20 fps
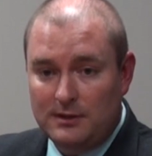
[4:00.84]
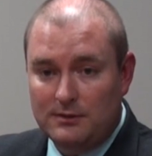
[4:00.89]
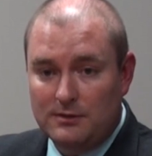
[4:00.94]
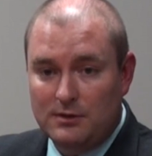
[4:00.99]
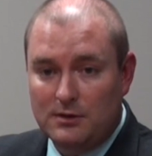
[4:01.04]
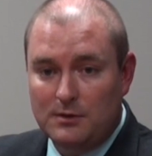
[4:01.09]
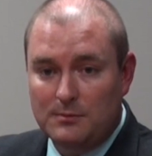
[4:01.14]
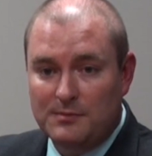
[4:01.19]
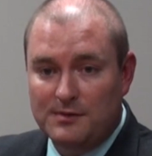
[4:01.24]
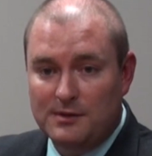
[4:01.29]
in
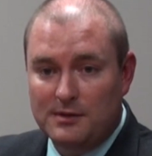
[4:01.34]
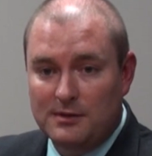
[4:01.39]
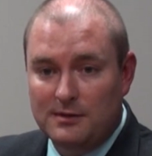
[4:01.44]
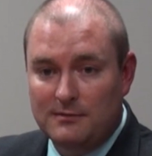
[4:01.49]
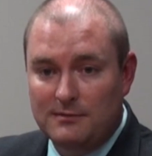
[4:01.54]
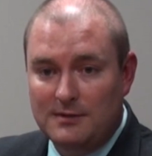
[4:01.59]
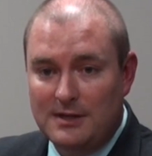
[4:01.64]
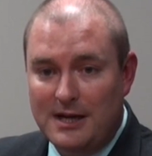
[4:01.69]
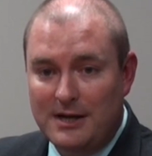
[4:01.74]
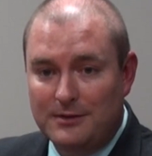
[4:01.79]
terms
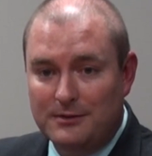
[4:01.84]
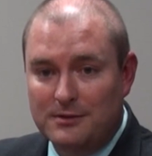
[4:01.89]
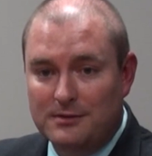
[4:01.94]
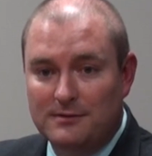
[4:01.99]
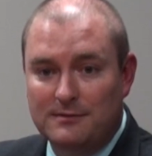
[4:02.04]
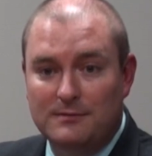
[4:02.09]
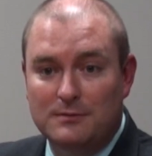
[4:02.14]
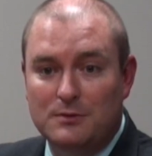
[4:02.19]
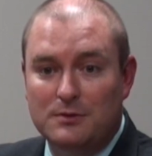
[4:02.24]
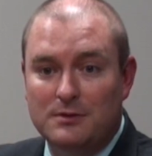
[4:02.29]
of
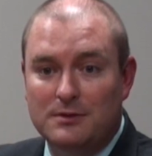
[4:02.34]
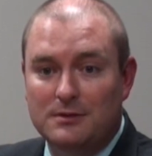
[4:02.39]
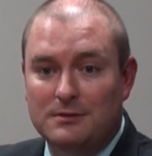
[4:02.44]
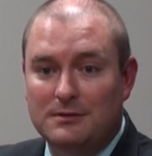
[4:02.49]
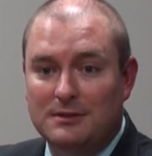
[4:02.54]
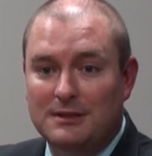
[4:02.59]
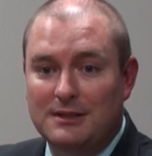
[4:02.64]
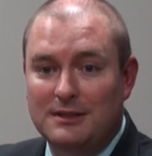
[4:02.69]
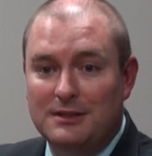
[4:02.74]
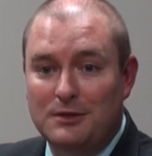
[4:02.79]
dollars
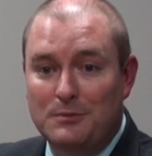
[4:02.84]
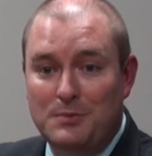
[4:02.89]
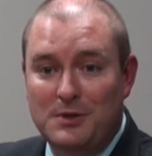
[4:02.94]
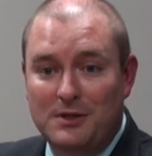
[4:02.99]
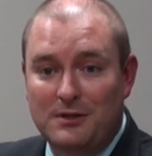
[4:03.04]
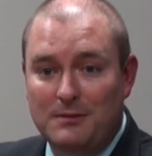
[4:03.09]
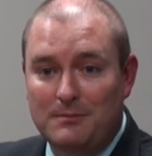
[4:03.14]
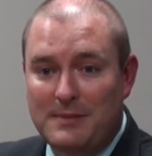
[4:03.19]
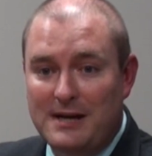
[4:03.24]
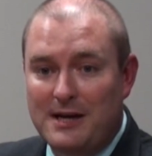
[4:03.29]
for
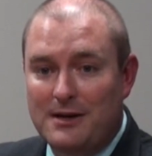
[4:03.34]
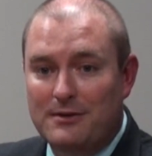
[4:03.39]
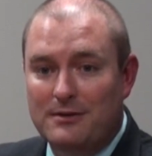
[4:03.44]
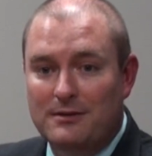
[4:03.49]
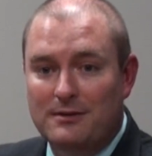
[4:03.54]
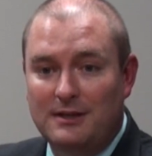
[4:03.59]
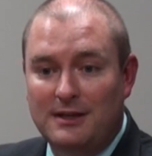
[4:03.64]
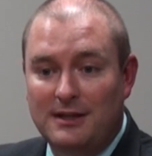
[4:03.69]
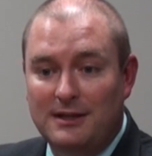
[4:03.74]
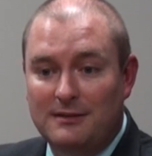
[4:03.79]
computing
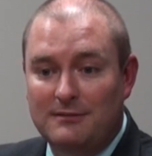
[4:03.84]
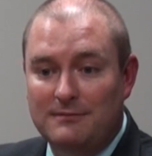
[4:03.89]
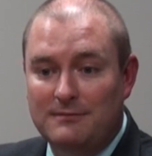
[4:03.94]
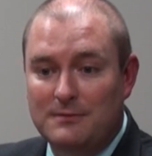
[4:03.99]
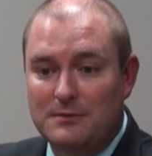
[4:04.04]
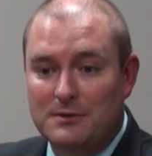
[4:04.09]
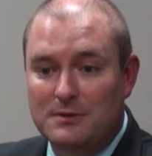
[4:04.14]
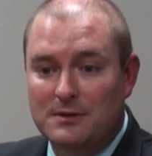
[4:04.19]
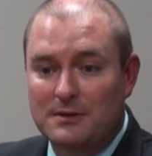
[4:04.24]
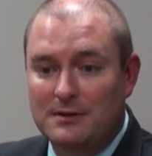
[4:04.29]
power and
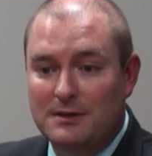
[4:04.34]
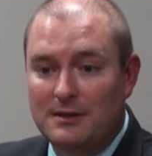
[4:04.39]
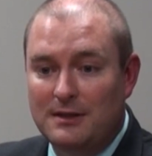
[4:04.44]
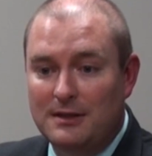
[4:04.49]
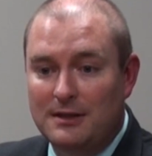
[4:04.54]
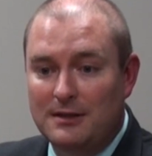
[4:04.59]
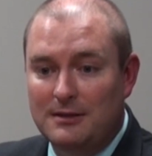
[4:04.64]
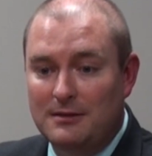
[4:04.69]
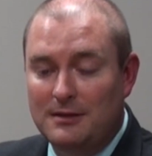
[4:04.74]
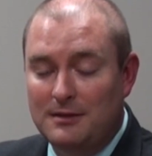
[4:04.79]
for
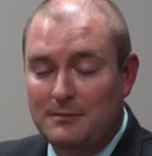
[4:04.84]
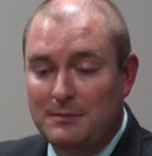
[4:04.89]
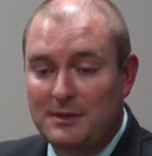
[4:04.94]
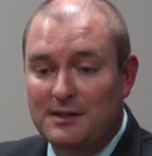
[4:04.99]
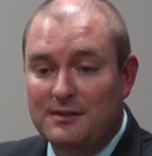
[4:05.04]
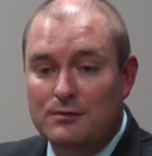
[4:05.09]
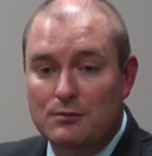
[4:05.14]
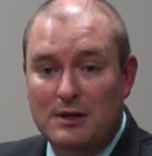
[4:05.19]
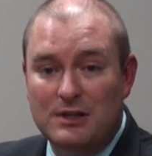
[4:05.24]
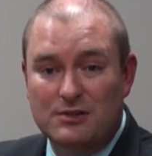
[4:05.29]

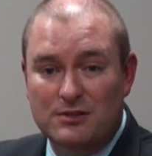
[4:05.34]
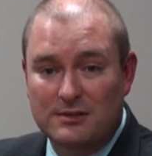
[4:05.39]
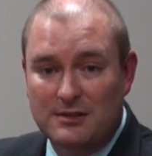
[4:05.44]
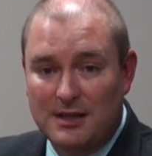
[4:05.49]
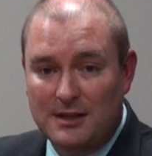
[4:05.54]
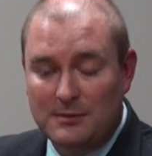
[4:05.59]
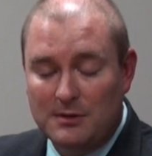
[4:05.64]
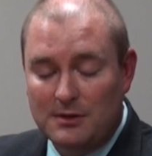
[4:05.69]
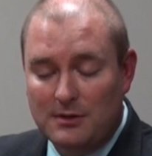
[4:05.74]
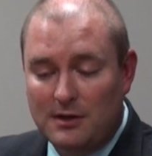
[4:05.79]
administration
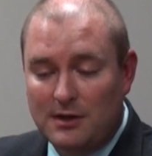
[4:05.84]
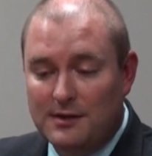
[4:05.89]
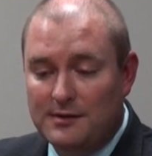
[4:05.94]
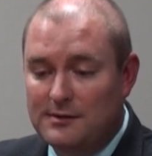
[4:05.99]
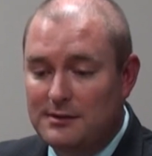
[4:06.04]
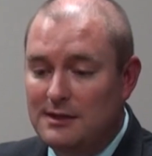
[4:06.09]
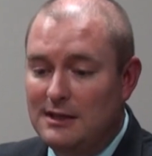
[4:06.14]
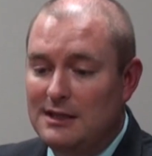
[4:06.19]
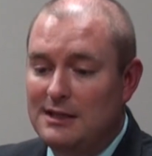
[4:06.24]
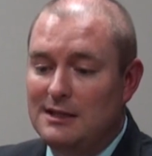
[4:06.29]
time and
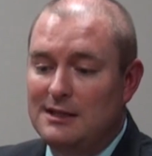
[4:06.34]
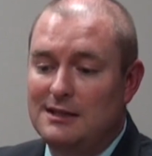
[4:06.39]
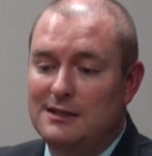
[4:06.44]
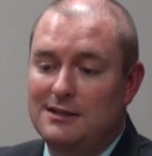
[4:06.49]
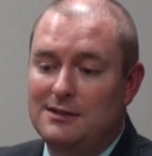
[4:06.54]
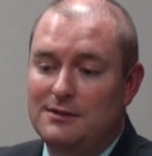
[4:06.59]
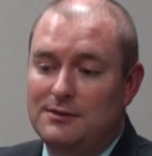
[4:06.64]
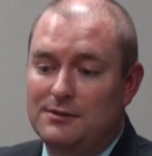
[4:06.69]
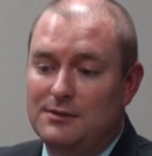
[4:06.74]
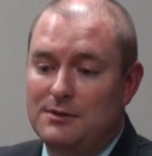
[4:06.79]
cost.
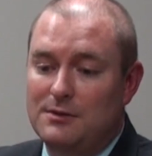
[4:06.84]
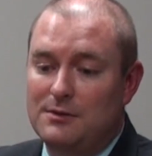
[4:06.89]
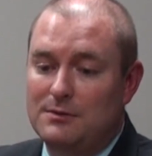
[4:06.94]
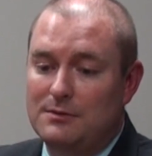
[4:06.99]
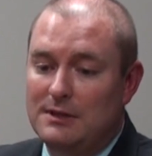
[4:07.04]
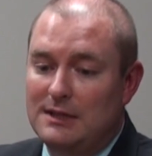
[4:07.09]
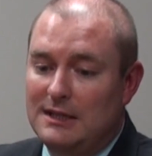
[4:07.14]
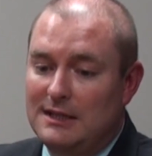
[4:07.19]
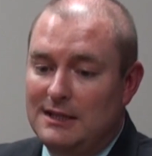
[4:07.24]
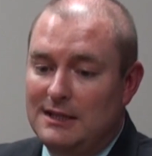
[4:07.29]
So